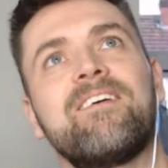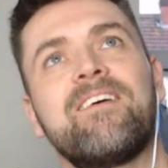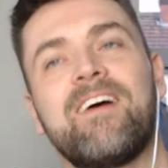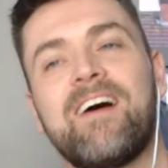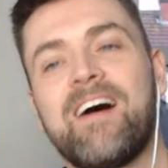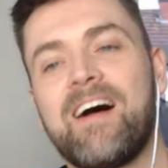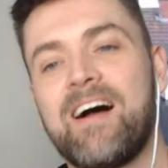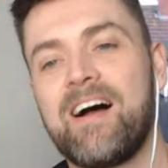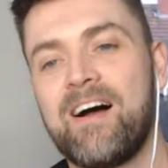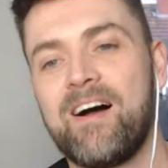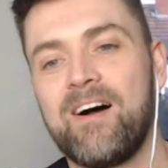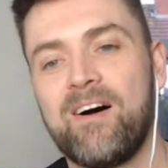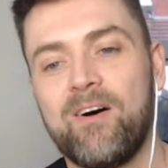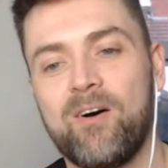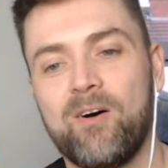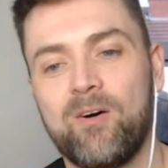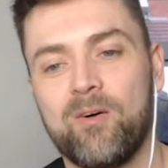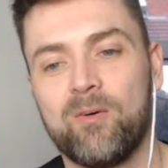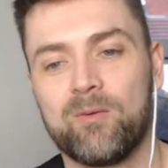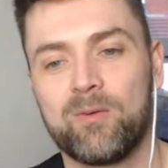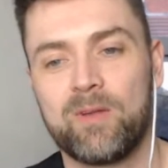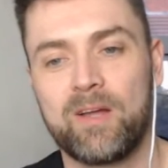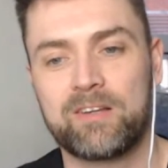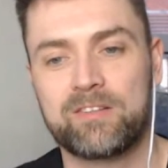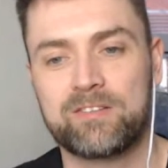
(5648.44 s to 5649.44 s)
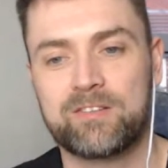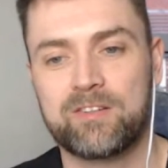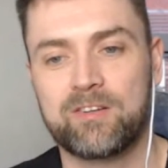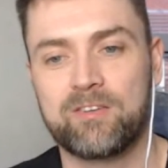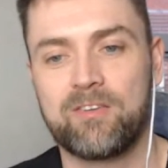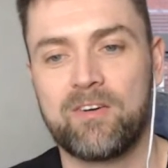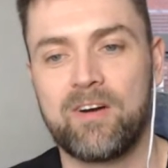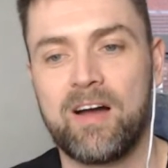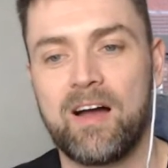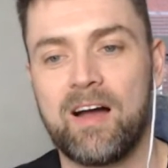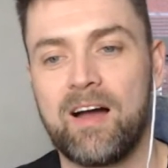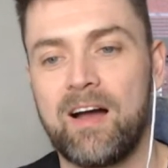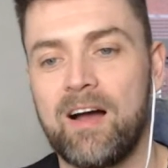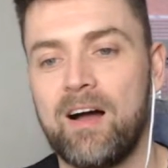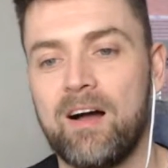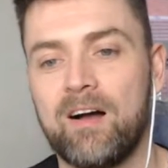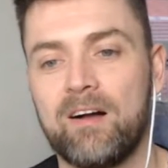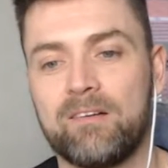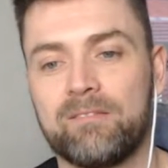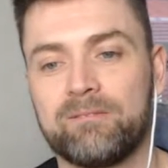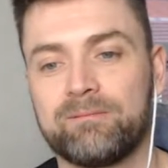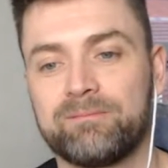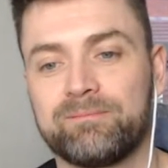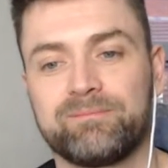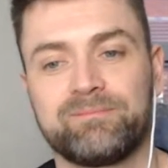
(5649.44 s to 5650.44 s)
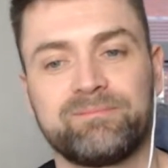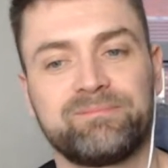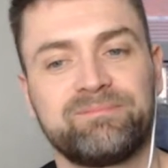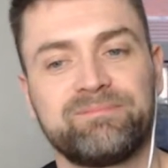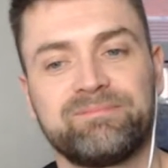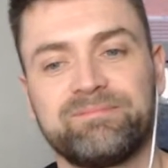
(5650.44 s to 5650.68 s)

Wow, Leicester are...